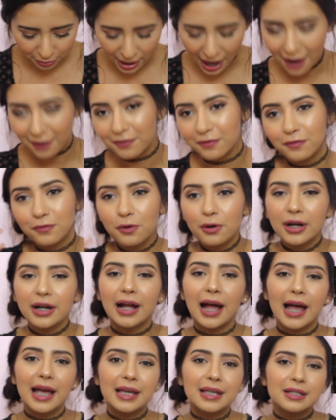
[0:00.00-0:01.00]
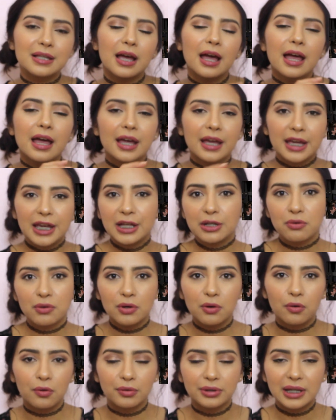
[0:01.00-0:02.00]
you have four guys, each one
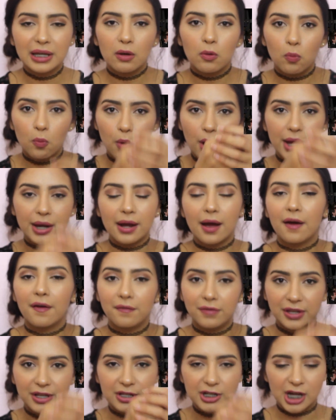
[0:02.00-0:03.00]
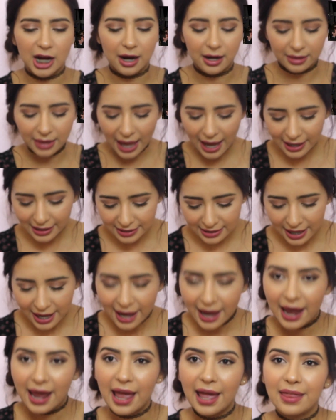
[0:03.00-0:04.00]
holding one of the chair legs,
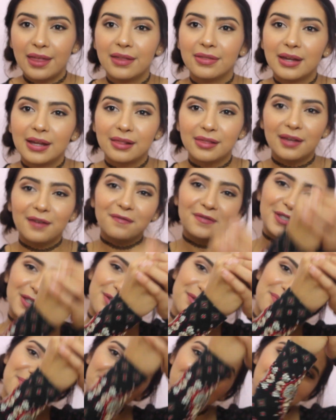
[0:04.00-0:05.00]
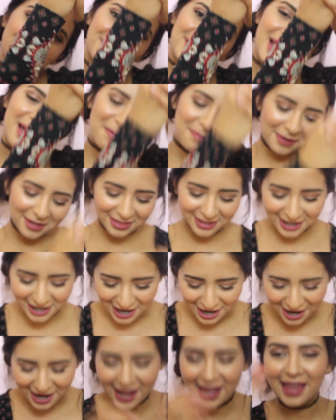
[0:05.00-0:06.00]
and then they lift you up in the
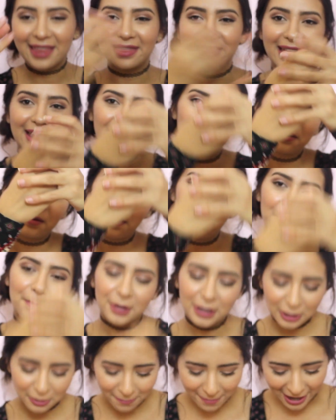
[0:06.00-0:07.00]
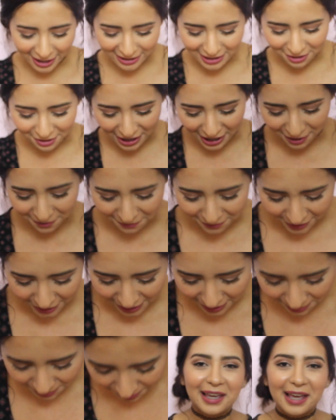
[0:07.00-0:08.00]
air and then put you back down
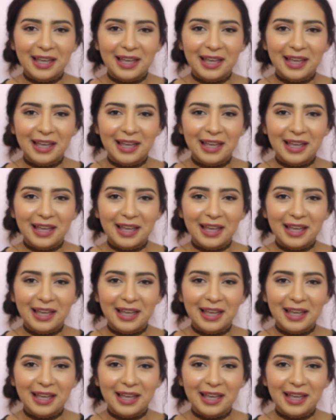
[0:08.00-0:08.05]
carefully.